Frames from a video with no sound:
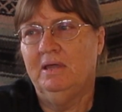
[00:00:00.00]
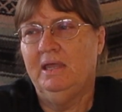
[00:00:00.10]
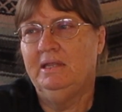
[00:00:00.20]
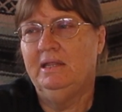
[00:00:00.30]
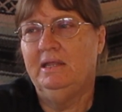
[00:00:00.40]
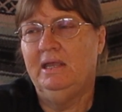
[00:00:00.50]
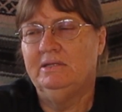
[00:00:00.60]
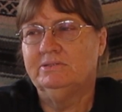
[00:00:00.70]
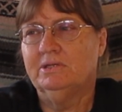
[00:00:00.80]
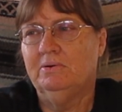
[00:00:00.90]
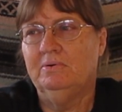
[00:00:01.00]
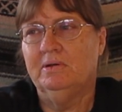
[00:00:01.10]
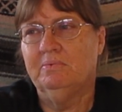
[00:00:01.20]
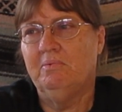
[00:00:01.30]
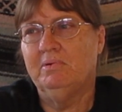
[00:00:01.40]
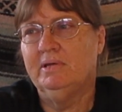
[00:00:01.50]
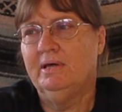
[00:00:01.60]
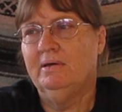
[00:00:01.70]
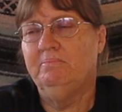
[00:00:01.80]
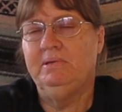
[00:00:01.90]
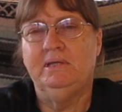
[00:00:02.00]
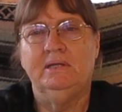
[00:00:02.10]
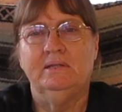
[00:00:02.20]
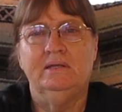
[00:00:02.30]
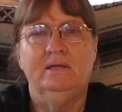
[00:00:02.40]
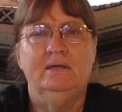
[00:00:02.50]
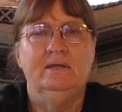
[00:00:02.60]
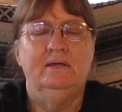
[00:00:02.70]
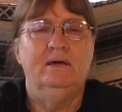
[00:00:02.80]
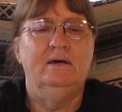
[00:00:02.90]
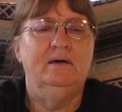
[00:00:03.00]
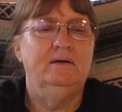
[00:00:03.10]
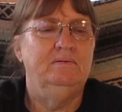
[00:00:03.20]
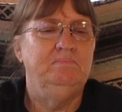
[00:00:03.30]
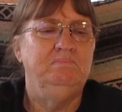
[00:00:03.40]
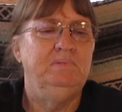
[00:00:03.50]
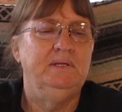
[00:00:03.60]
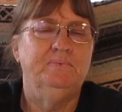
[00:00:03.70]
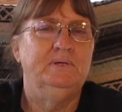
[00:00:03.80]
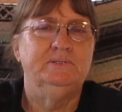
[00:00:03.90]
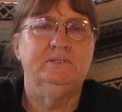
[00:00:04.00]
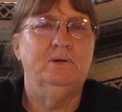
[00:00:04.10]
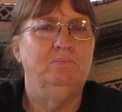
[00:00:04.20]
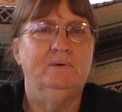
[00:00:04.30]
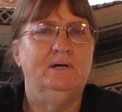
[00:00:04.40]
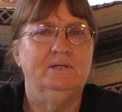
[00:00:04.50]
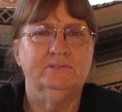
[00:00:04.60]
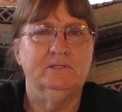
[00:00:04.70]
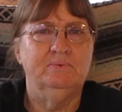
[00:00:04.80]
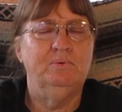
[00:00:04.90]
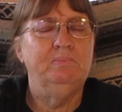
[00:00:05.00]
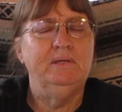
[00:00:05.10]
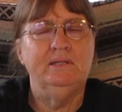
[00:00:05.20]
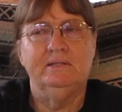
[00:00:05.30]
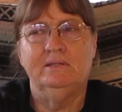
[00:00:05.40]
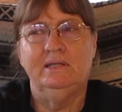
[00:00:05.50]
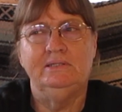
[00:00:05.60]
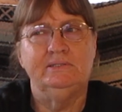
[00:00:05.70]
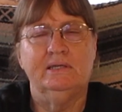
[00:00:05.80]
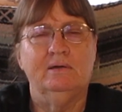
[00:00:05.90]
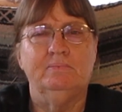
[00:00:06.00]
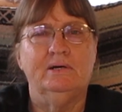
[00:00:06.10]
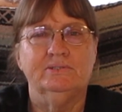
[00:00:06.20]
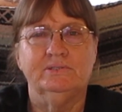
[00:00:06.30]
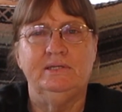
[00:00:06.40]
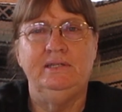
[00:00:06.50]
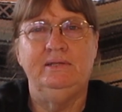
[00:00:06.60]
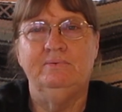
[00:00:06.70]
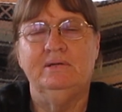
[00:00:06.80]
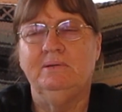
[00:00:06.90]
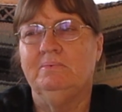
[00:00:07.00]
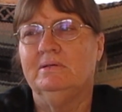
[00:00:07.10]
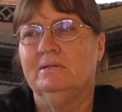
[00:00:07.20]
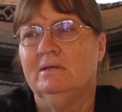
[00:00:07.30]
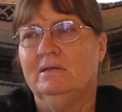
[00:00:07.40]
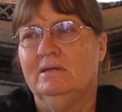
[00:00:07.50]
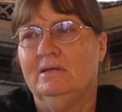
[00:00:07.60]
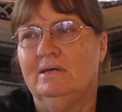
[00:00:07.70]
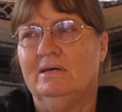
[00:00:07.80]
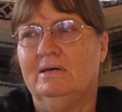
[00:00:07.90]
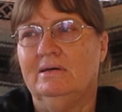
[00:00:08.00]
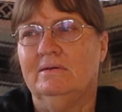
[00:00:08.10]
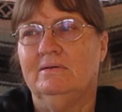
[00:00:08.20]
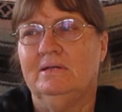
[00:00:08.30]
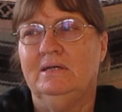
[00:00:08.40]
And, and so on. When we got Ben, uh, Ben wasn't no boss. Well, Ben, he's not a boss anyway, but, uh,